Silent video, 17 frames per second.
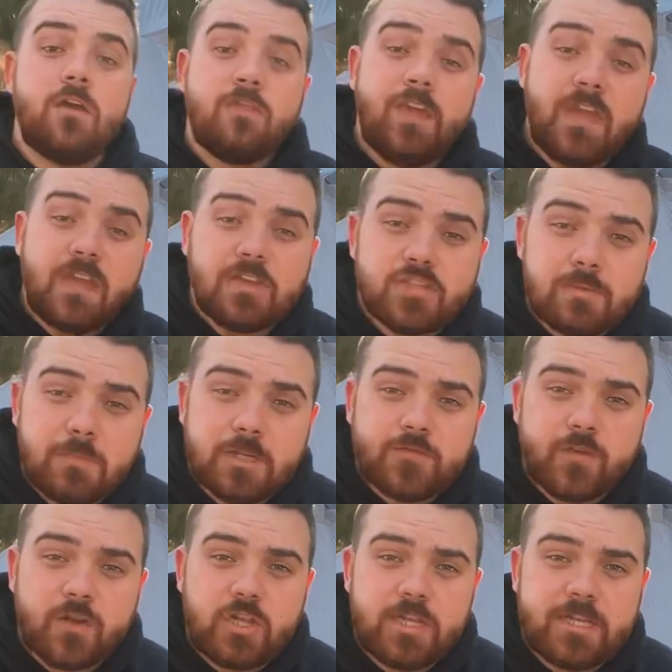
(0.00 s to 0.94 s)
Thank you so much
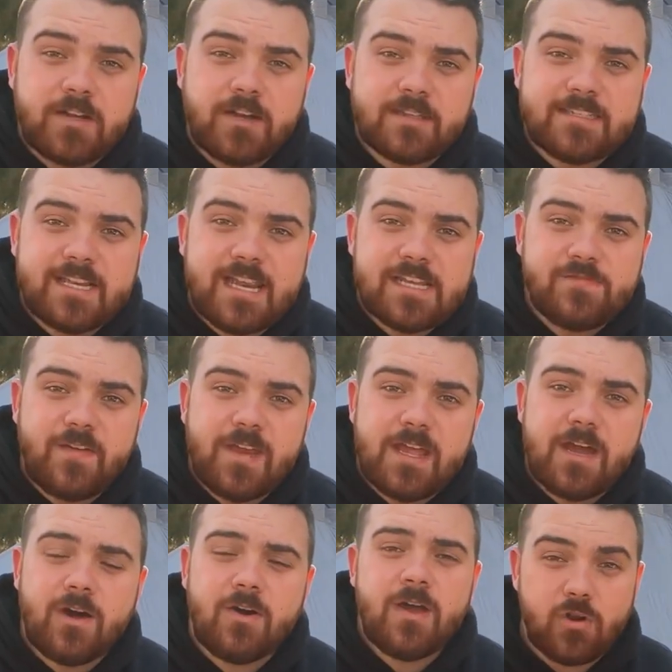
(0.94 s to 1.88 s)
for clicking on today's
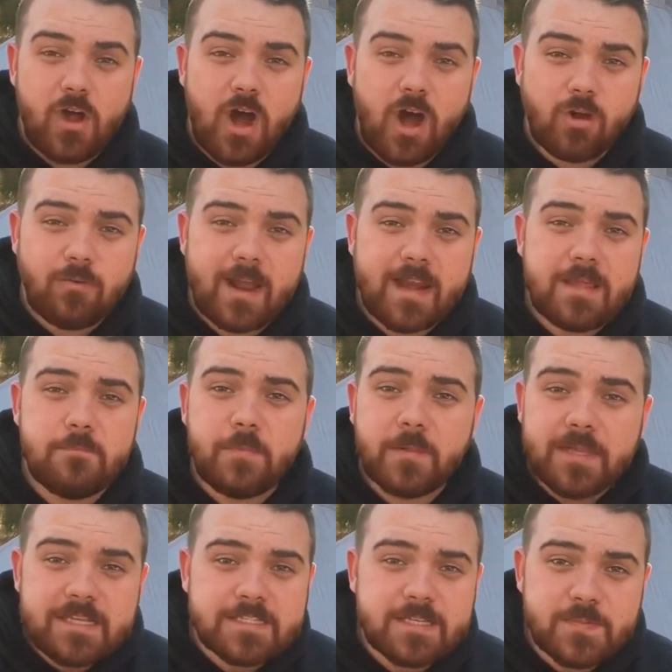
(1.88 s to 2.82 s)
video. If not already,
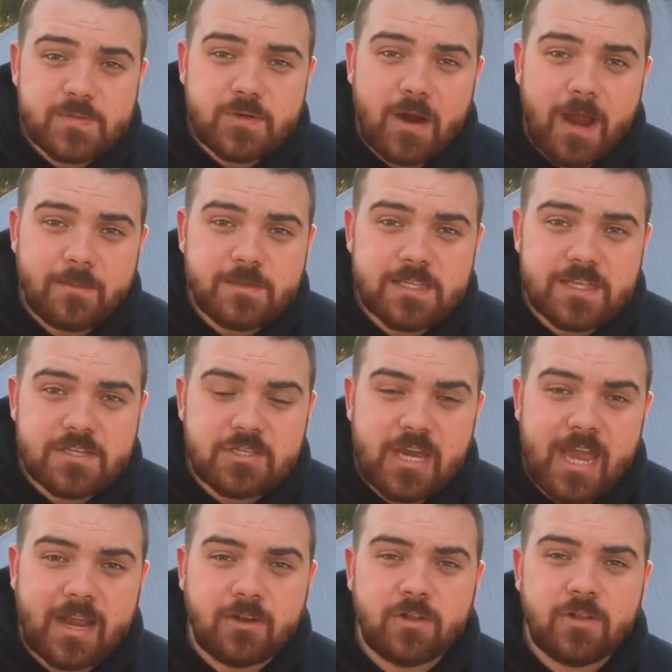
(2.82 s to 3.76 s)
please subscribe to the
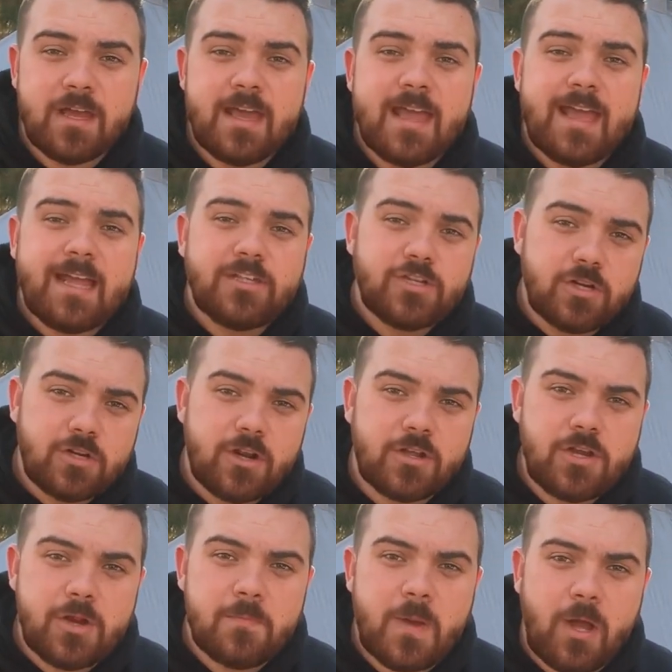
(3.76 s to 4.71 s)
channel, turn
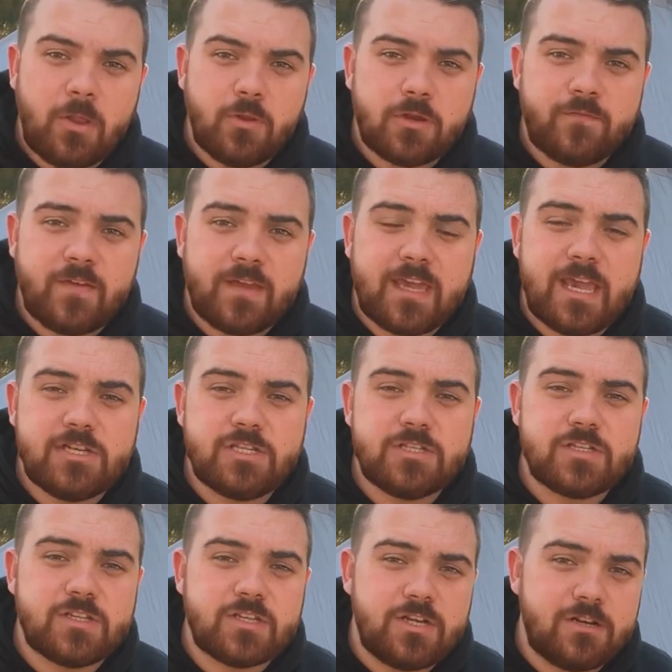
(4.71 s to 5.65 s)
on your bell
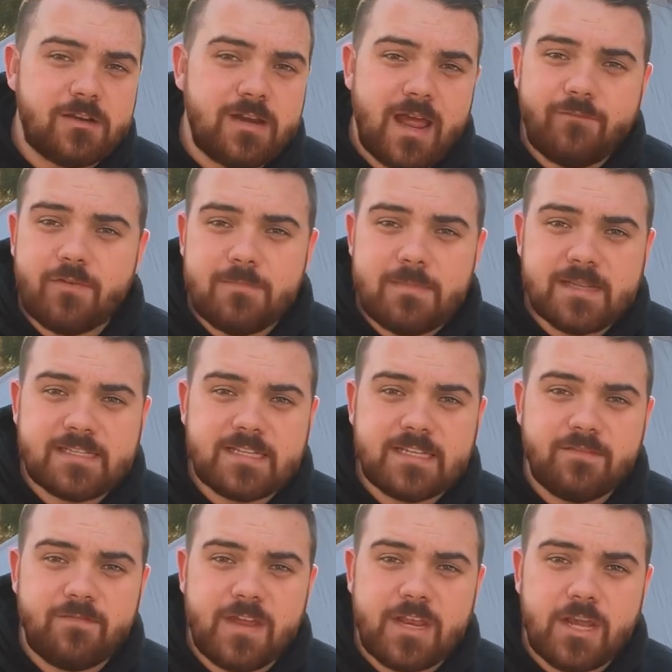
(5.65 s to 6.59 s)
notifications so you're never missing
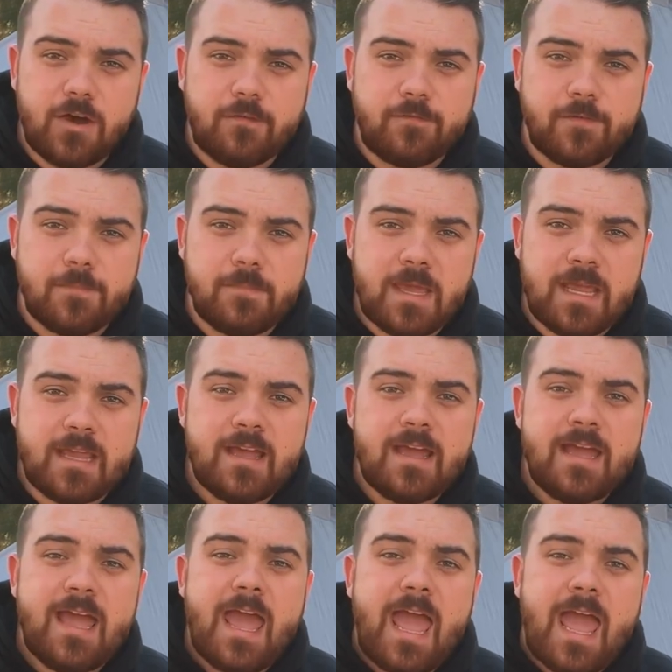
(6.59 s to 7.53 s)
a video from me,
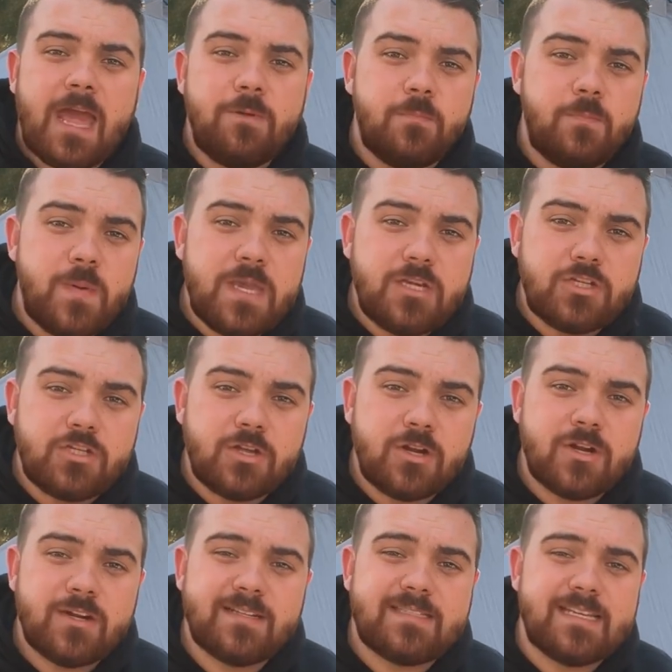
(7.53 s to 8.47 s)
and be
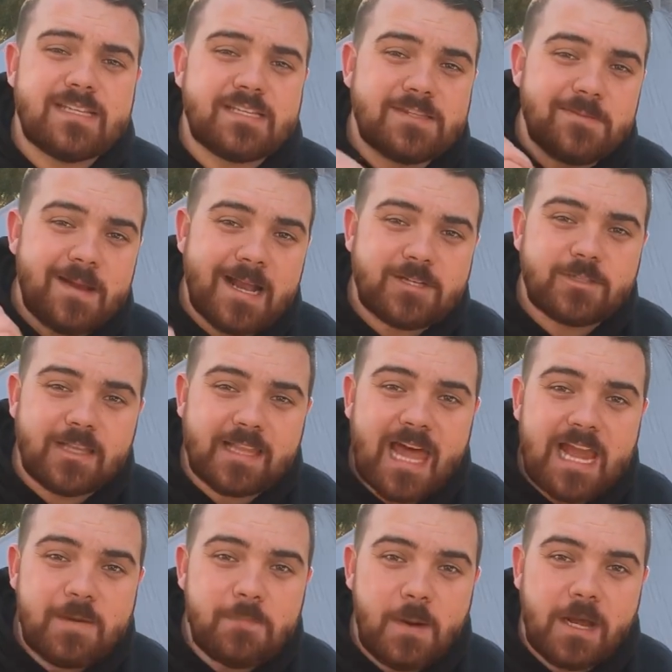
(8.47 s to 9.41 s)
sure to smash the
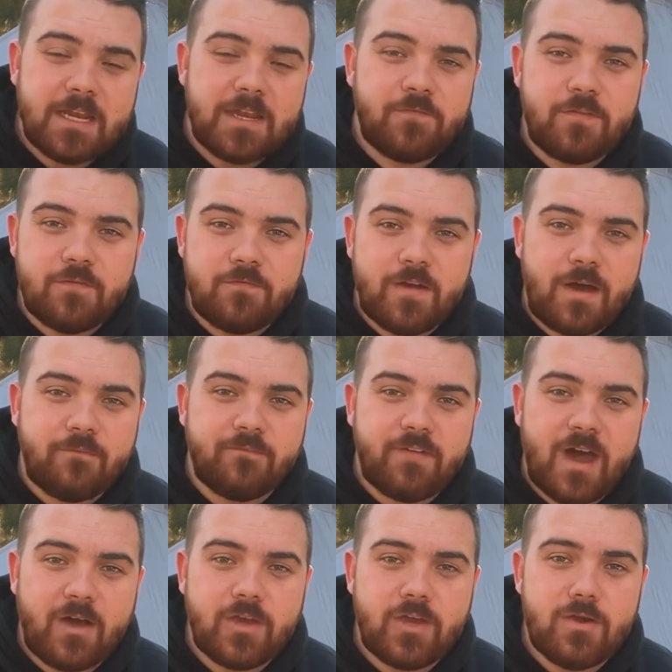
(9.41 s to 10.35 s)
like button if you found
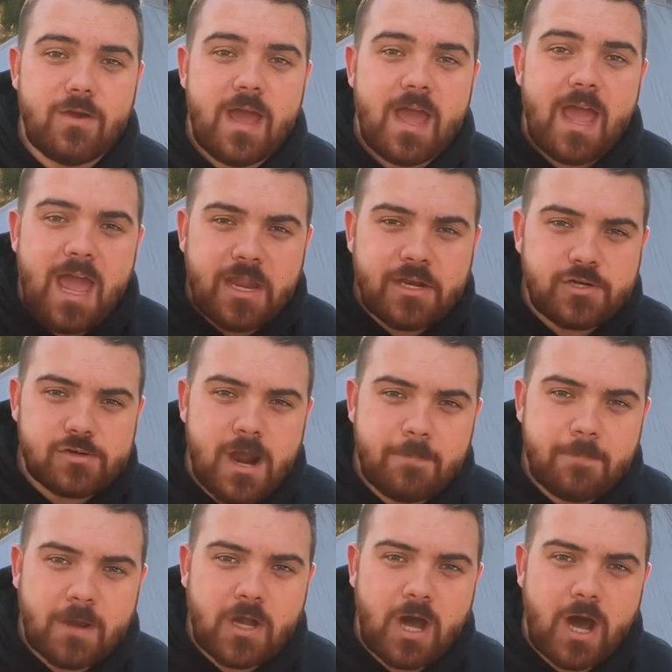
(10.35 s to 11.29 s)
value, and
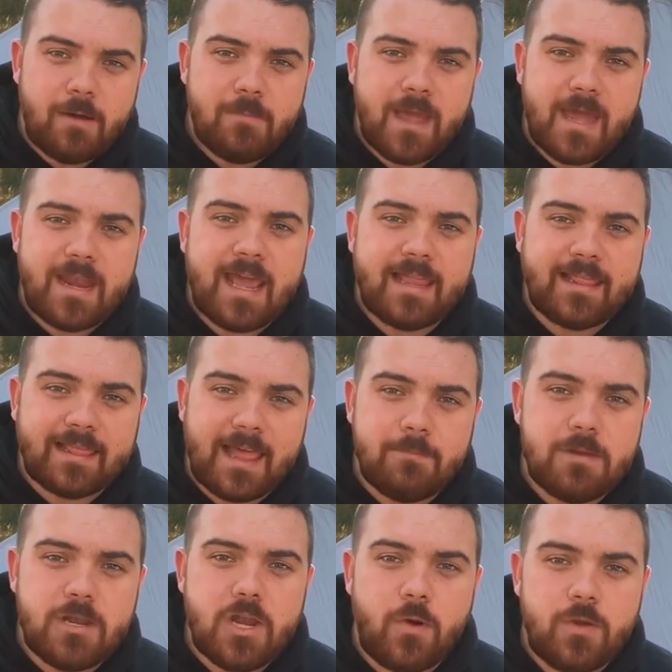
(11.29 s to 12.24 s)
drop a comment and
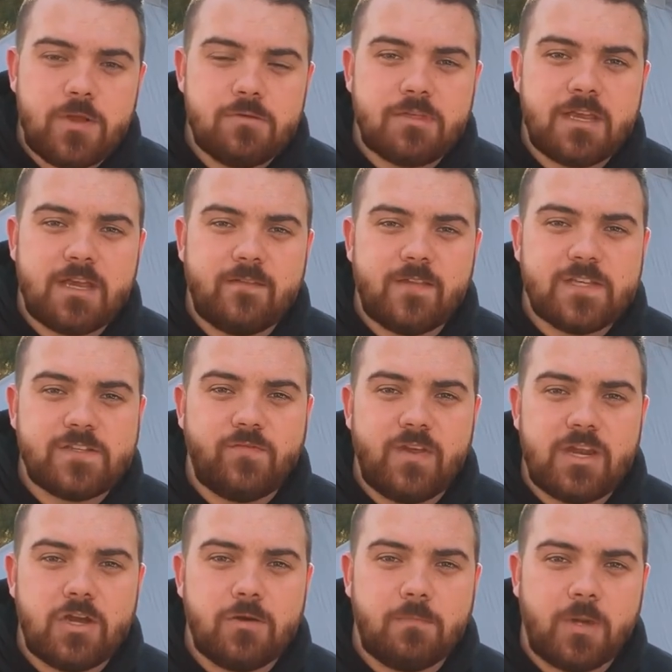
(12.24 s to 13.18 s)
let me know what you think of this
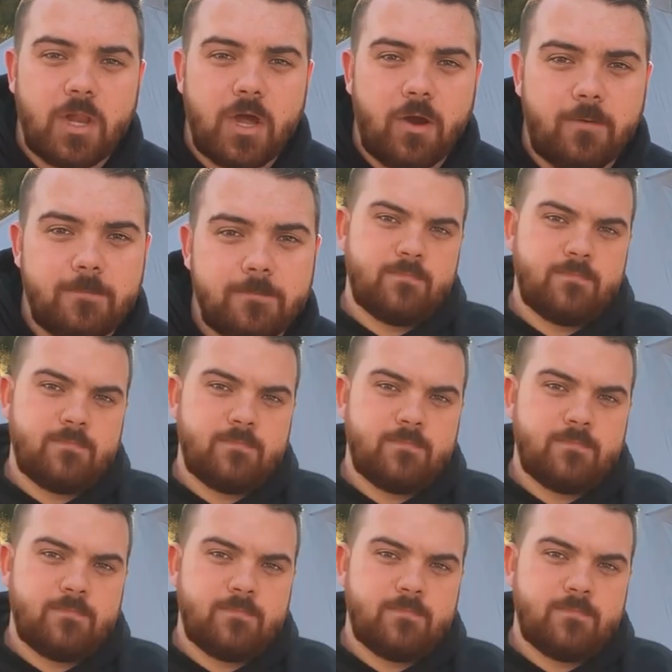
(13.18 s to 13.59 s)
video below.